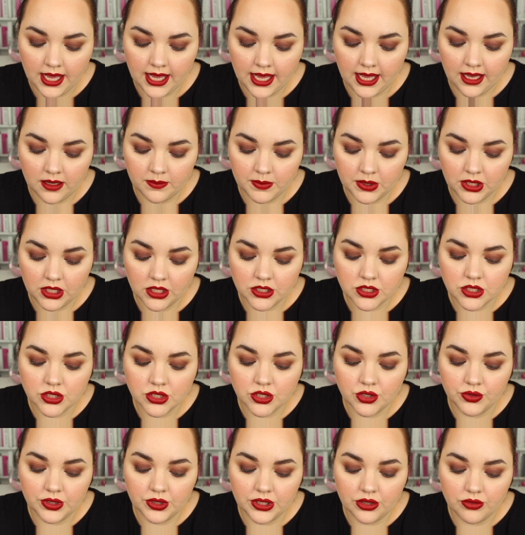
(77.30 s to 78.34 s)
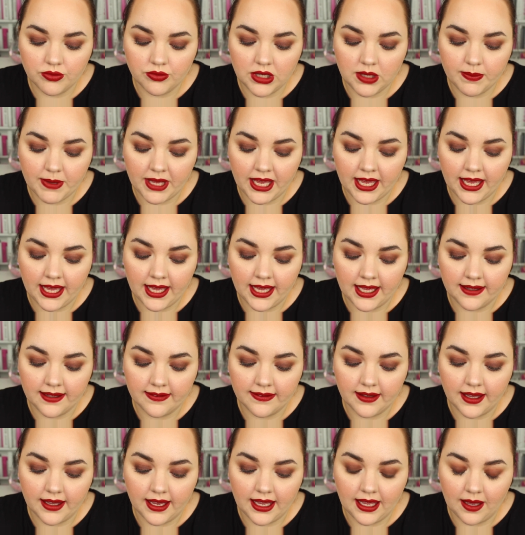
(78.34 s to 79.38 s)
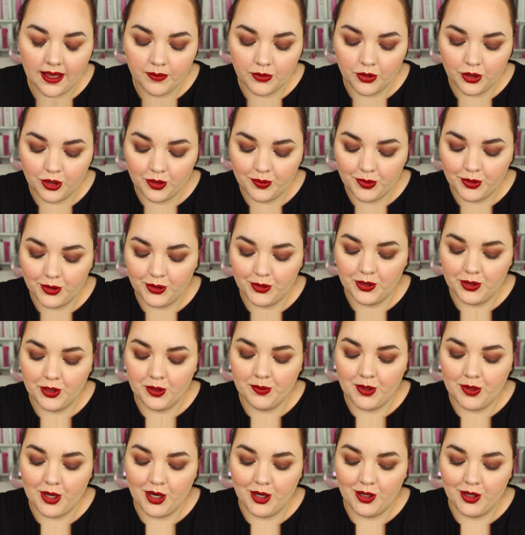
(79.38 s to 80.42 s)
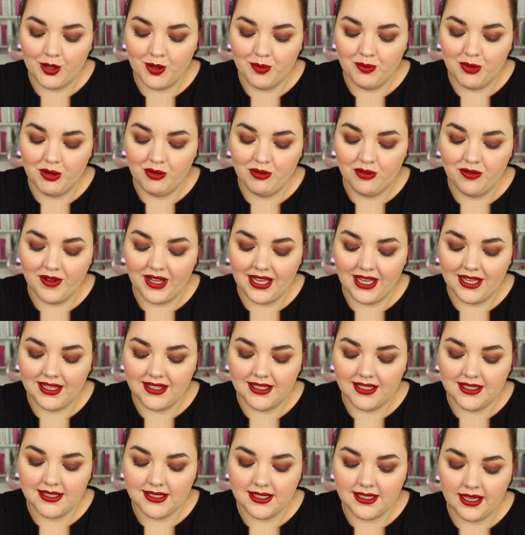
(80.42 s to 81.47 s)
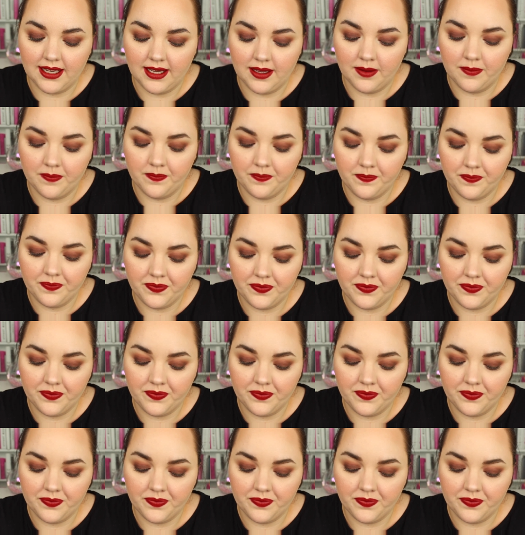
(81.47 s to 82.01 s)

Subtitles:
and because there's only 3 pairs, I am going to put them on both eyes this time.